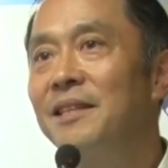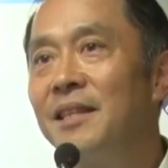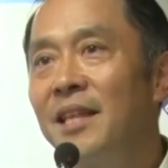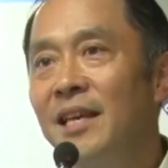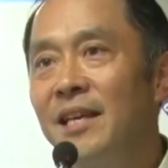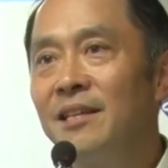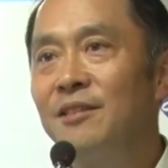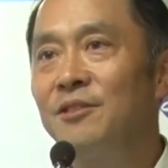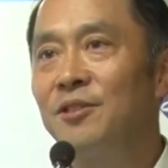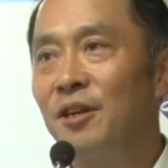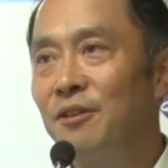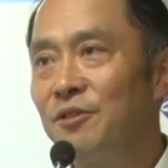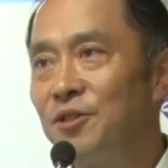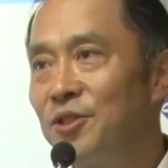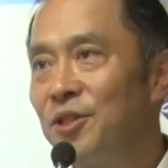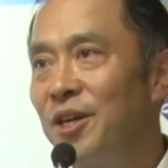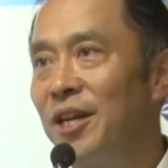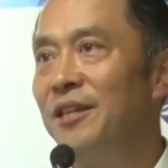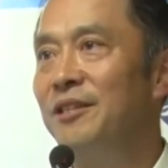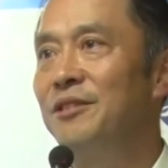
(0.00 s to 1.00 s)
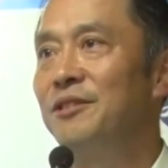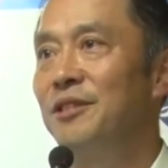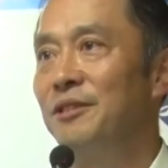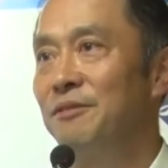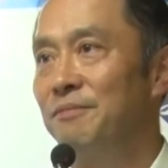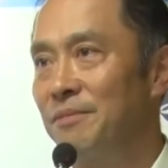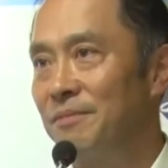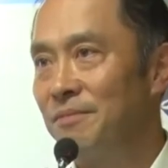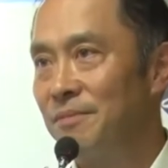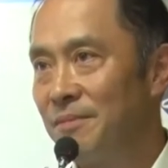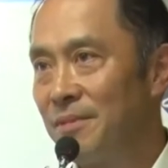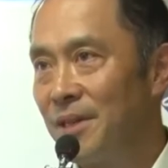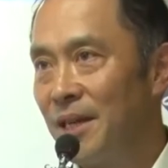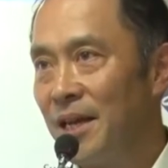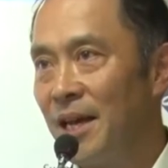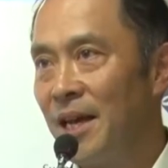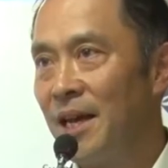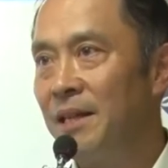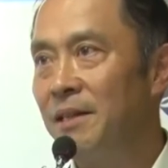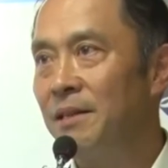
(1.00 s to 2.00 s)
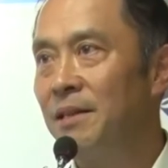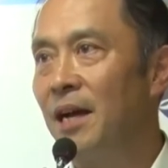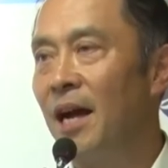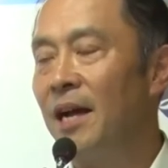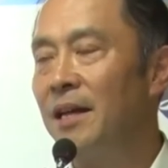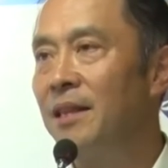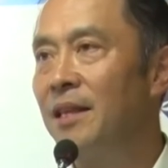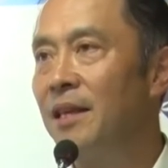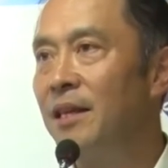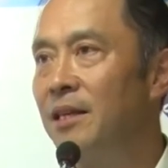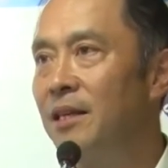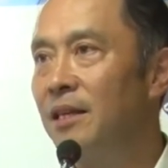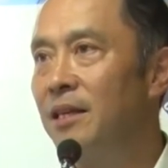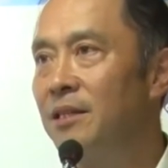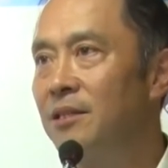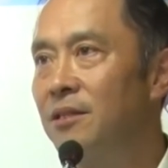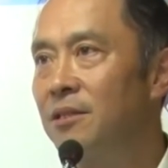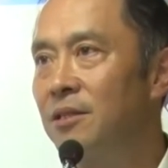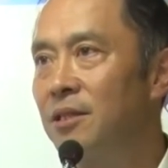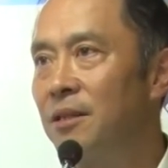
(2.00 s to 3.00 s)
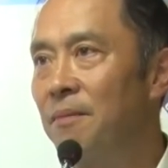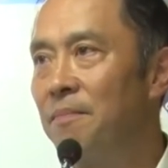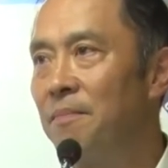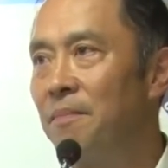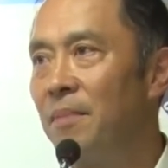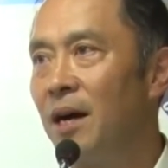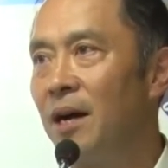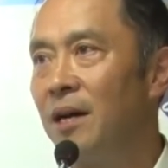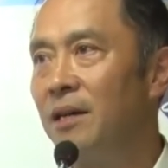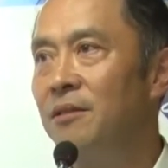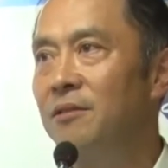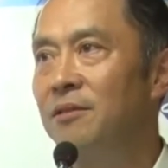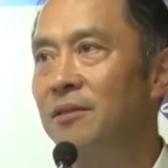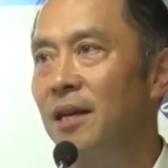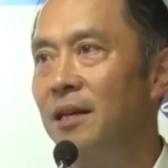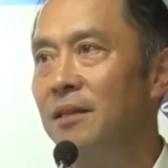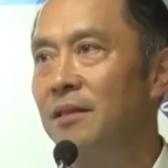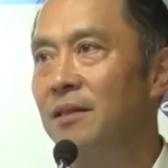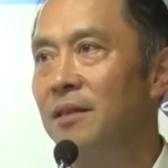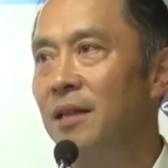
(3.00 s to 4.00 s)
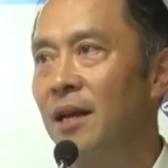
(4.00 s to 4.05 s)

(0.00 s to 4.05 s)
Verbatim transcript: things are changing. And I think it's the mindset